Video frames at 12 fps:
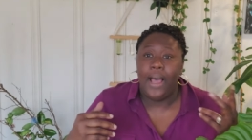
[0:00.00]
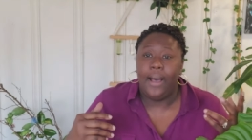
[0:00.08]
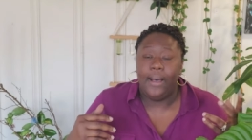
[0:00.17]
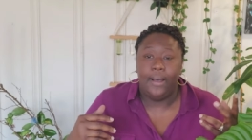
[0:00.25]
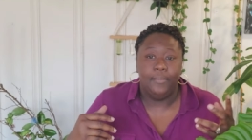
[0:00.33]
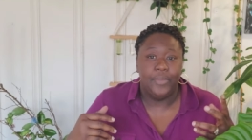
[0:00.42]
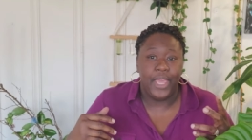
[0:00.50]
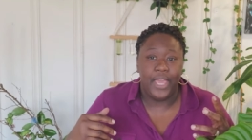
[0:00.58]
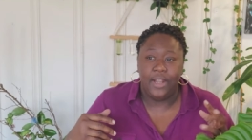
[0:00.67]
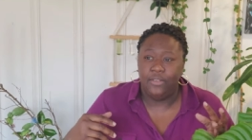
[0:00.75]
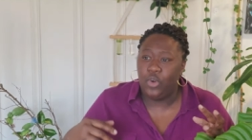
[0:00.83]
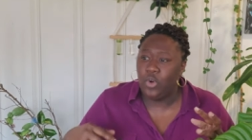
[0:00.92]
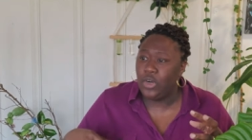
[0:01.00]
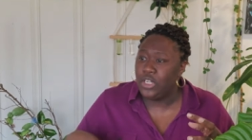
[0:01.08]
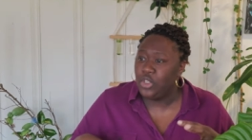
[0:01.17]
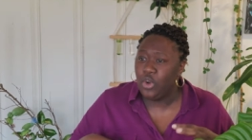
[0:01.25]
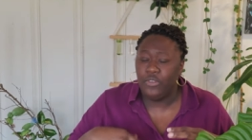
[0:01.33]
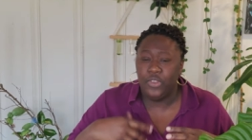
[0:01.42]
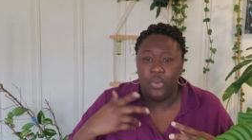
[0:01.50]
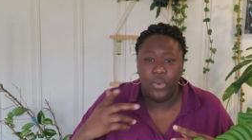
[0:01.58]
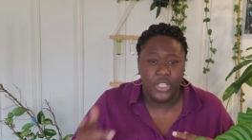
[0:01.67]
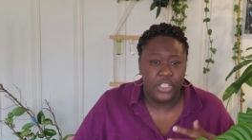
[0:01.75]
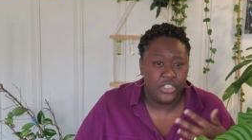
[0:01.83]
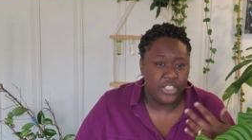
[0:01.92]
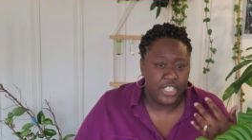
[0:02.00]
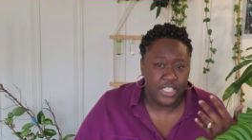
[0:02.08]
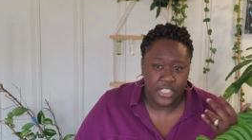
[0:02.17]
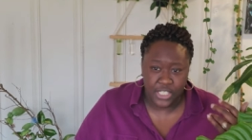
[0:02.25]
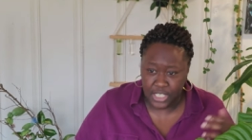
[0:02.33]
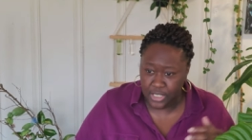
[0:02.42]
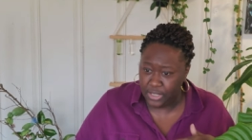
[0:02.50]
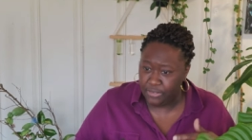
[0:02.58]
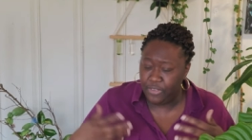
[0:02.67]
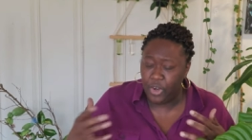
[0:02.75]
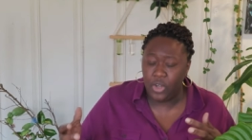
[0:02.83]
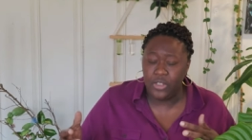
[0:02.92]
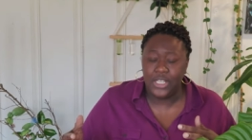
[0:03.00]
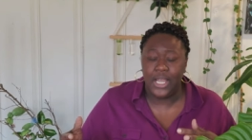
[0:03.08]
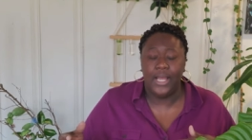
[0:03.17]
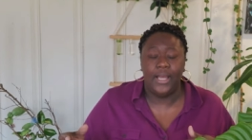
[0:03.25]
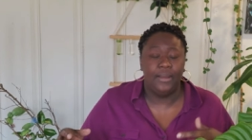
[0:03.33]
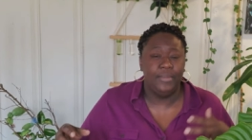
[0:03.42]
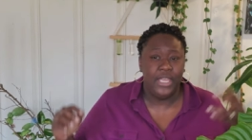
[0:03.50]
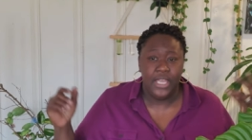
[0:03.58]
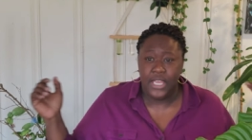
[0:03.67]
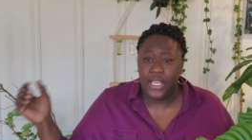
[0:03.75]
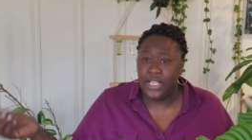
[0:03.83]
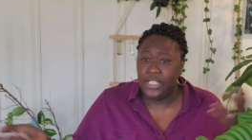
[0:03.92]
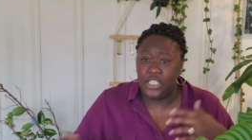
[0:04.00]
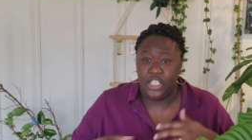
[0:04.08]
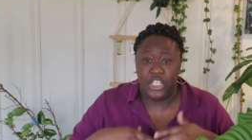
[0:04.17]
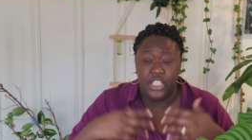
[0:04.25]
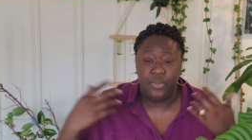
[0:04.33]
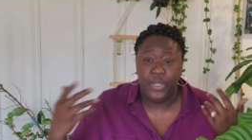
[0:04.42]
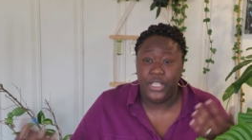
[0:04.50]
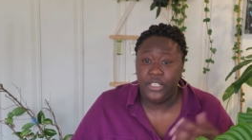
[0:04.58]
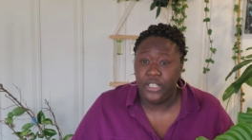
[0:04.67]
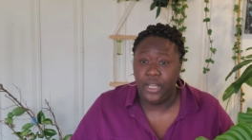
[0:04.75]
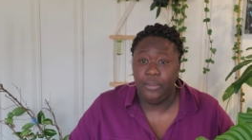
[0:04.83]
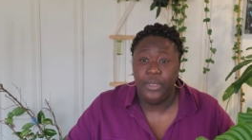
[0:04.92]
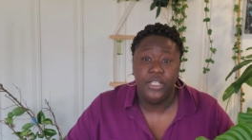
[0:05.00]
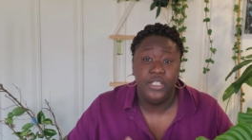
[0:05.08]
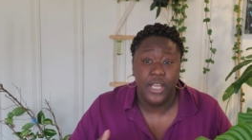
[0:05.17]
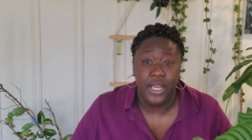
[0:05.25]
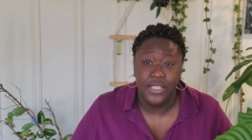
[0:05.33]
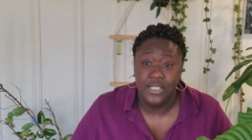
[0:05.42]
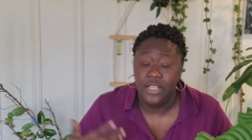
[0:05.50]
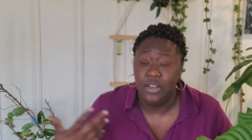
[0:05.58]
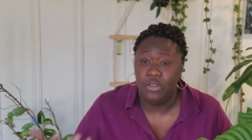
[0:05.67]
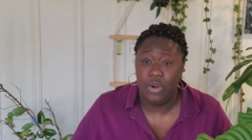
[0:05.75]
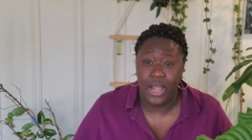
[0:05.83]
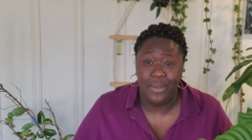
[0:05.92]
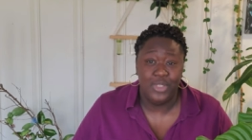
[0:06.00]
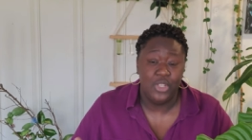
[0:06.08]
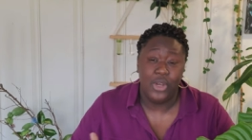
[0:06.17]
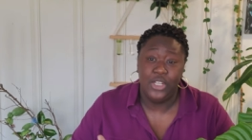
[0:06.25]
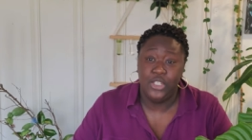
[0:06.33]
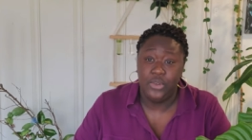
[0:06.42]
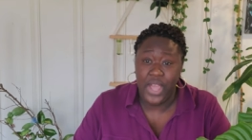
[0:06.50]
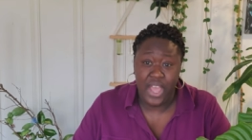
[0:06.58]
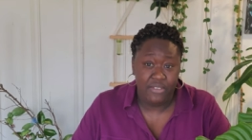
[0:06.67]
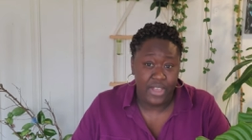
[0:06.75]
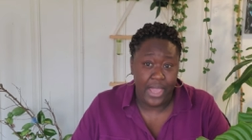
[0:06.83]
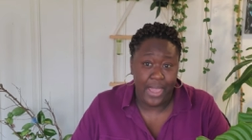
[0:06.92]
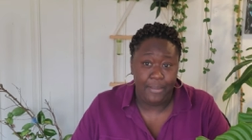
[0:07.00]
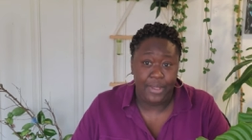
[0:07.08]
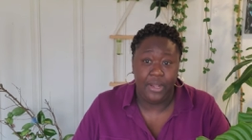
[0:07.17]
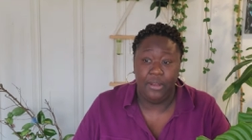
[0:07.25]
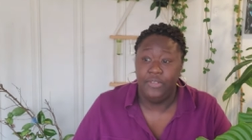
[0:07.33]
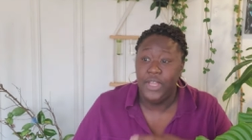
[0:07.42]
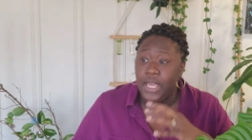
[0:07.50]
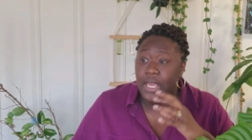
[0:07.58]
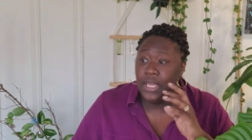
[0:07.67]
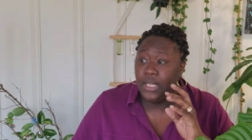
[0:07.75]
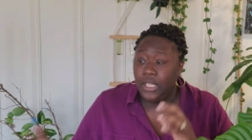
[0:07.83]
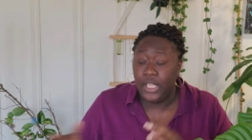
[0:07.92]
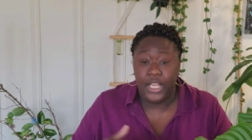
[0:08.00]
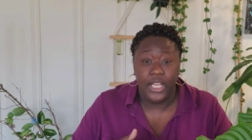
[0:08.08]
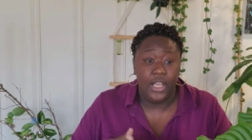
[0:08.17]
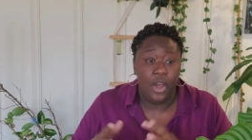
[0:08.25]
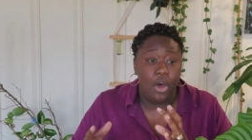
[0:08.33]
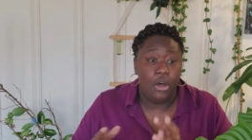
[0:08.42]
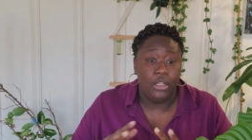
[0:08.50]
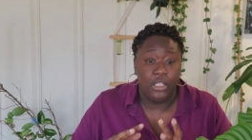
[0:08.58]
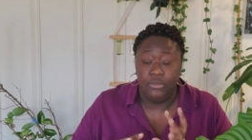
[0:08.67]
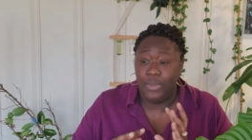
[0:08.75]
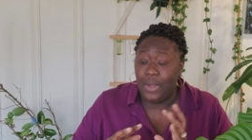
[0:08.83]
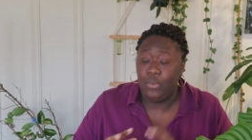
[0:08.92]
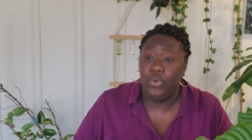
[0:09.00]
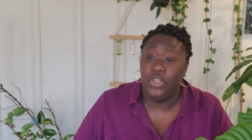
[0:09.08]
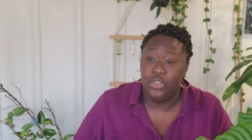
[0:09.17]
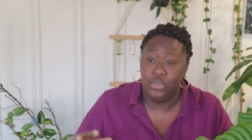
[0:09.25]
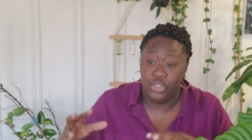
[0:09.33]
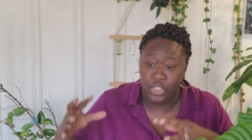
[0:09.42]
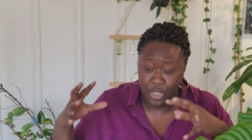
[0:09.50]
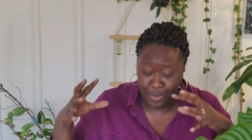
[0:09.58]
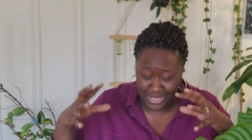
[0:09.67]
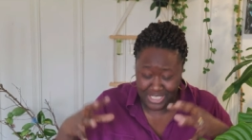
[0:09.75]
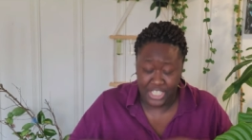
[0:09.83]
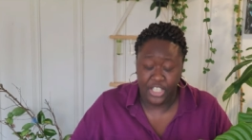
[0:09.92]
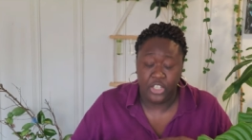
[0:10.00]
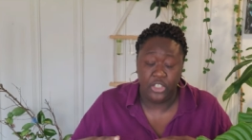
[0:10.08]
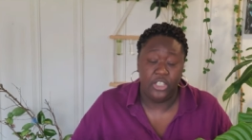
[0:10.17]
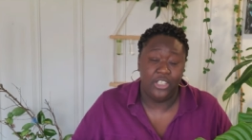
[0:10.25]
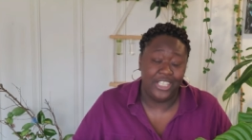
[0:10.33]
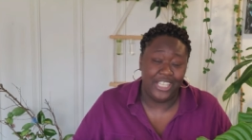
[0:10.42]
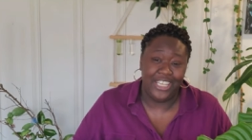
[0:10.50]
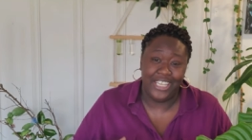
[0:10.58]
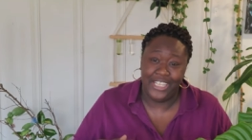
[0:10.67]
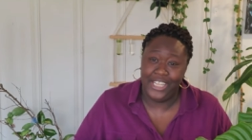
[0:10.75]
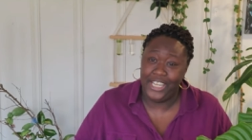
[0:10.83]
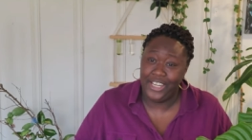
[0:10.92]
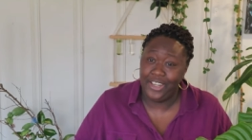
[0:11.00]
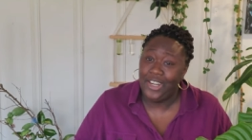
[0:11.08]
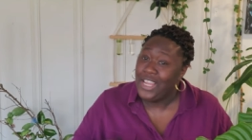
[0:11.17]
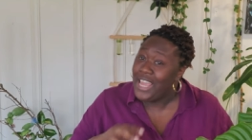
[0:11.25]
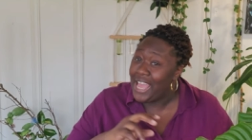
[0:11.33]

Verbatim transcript: Um, and of course, over the winter season and fall time, it's just picked up dust and grime. So I do have a habit of cleaning all of my windows, particularly in here.